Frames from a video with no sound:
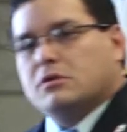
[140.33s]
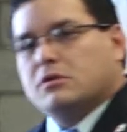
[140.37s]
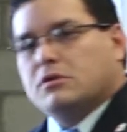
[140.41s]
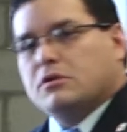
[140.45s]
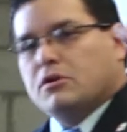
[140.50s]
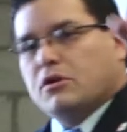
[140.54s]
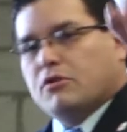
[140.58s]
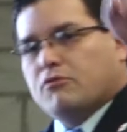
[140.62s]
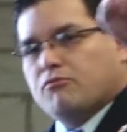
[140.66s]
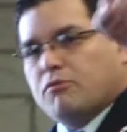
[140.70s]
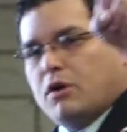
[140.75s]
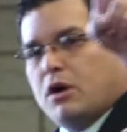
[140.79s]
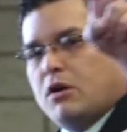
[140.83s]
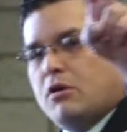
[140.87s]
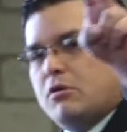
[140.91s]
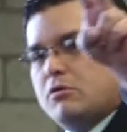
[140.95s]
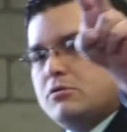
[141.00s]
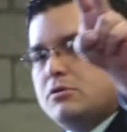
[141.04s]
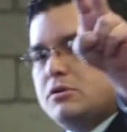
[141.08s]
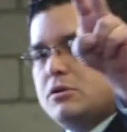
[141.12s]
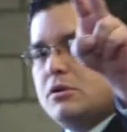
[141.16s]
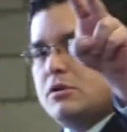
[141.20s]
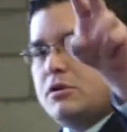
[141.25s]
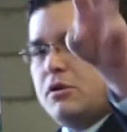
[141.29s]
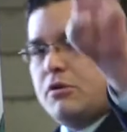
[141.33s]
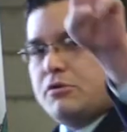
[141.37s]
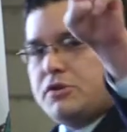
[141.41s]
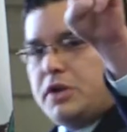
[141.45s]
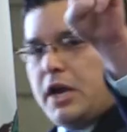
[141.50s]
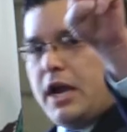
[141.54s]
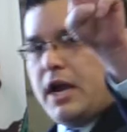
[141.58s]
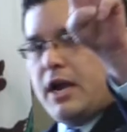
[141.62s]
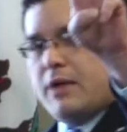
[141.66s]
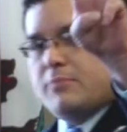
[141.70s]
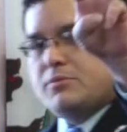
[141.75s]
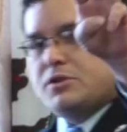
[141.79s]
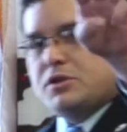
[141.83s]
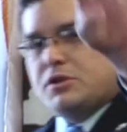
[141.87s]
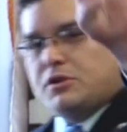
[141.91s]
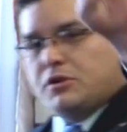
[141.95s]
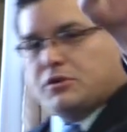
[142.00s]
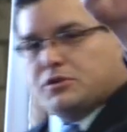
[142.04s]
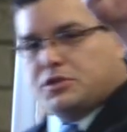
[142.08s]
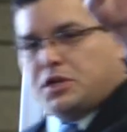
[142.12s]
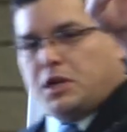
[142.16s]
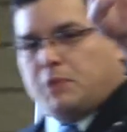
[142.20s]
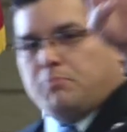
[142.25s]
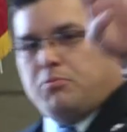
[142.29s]
your roads, your dams, your
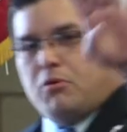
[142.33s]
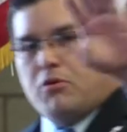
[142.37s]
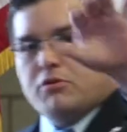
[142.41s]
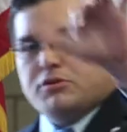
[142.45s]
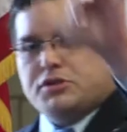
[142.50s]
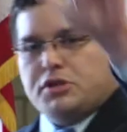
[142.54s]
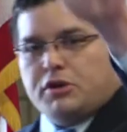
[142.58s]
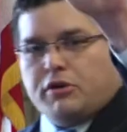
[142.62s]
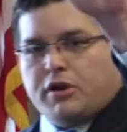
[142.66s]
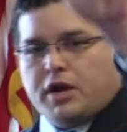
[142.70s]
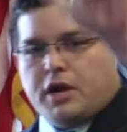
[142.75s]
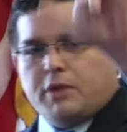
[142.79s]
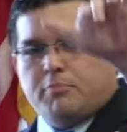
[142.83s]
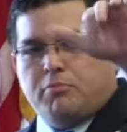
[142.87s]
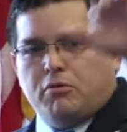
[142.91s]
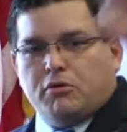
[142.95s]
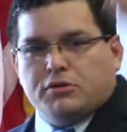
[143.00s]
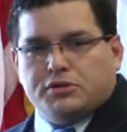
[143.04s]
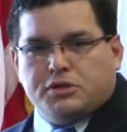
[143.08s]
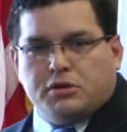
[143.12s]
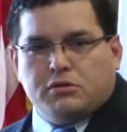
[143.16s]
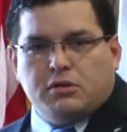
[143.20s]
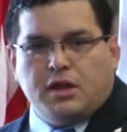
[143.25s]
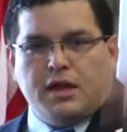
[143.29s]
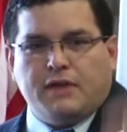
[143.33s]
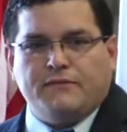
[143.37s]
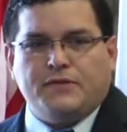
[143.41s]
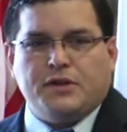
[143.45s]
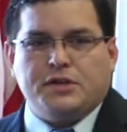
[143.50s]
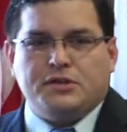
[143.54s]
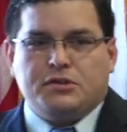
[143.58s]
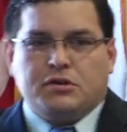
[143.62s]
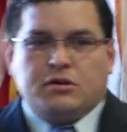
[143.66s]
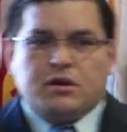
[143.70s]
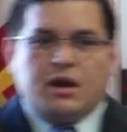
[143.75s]
seaports, your airports, your levees, your